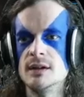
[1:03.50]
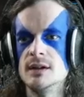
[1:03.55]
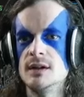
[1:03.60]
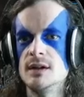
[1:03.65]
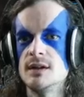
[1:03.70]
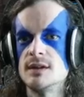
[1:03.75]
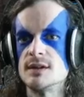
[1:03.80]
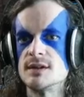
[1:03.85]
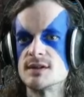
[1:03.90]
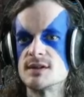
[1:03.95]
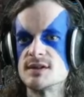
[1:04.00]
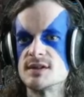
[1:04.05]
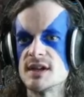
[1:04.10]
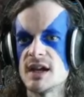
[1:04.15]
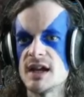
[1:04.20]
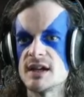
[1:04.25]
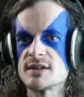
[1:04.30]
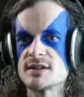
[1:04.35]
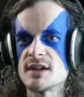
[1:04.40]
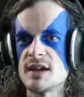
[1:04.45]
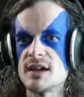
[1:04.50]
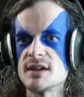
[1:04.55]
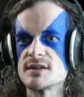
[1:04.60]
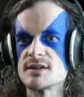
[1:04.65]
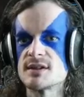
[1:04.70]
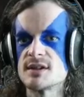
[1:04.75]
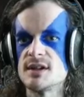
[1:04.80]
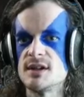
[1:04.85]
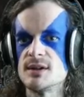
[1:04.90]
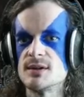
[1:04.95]
This is S S
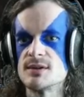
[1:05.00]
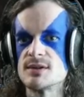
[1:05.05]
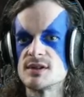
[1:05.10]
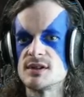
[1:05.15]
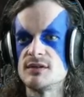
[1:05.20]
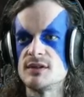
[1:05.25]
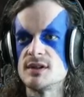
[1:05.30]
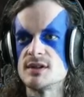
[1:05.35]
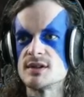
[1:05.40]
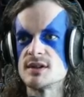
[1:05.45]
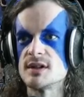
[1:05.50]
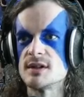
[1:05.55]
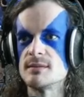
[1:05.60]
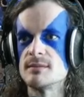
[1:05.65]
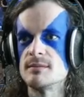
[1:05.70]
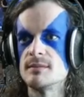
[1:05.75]
tier Z V Z.